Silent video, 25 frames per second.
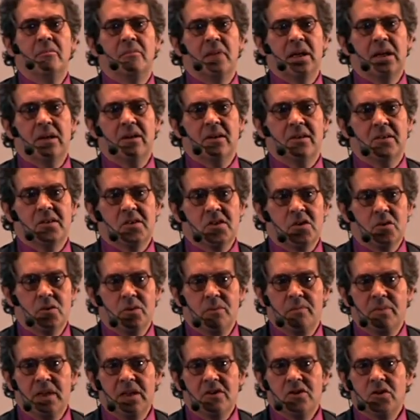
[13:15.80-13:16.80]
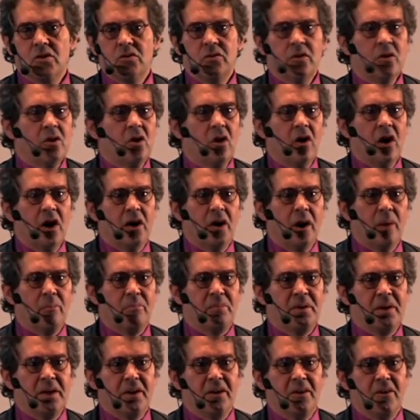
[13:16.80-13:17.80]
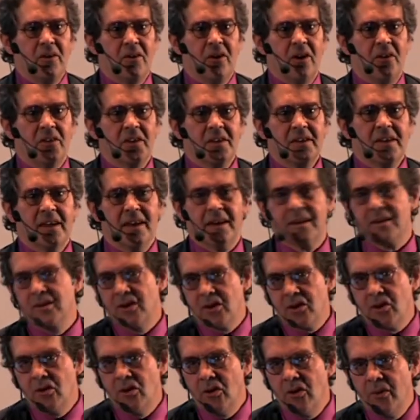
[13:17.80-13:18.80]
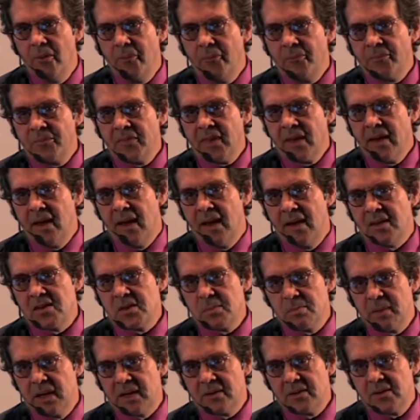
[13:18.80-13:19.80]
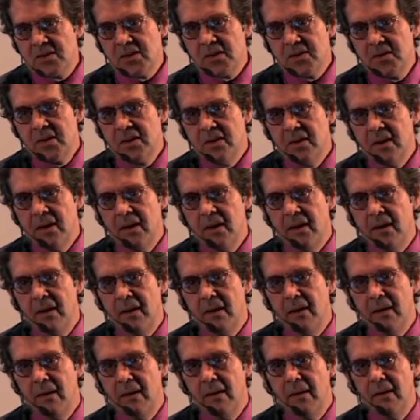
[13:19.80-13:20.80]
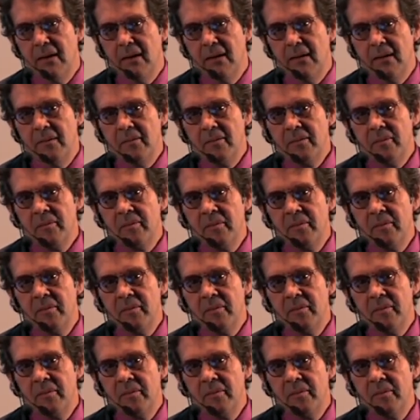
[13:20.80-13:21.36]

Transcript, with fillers: because you'd be too caught up in all the technical aspects. Uh,